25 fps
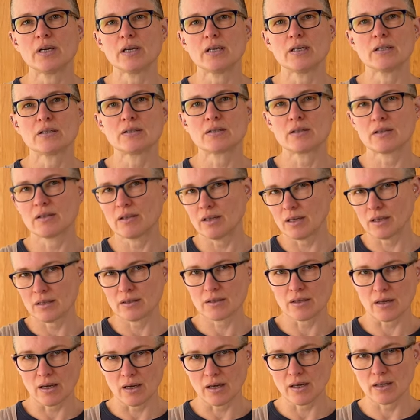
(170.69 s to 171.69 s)
is the things
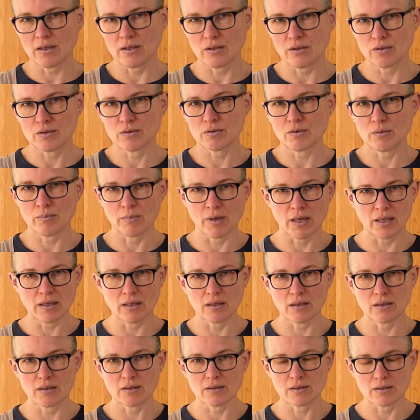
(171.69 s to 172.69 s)
that I use for
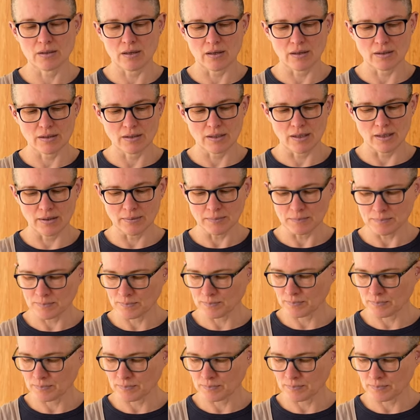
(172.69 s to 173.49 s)
making a starter.